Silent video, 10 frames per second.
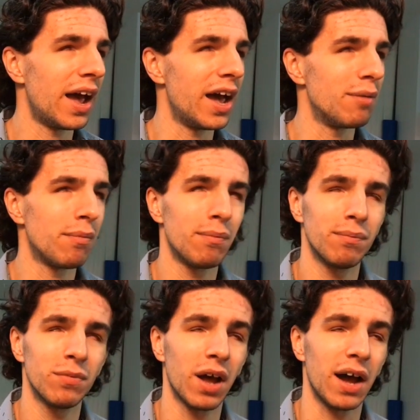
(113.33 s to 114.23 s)

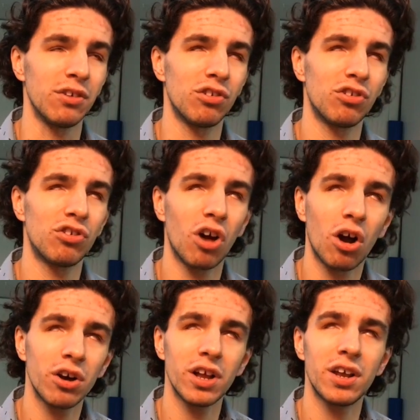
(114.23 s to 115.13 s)
and I
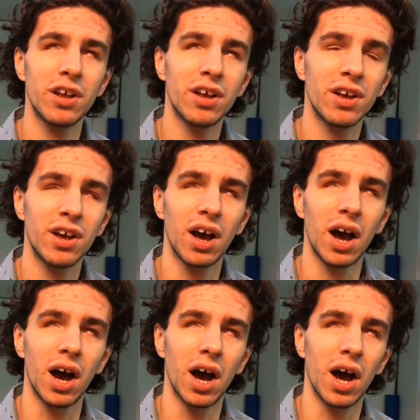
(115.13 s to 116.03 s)
started,
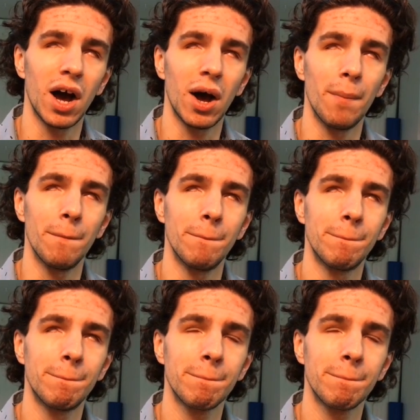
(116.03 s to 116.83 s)
um,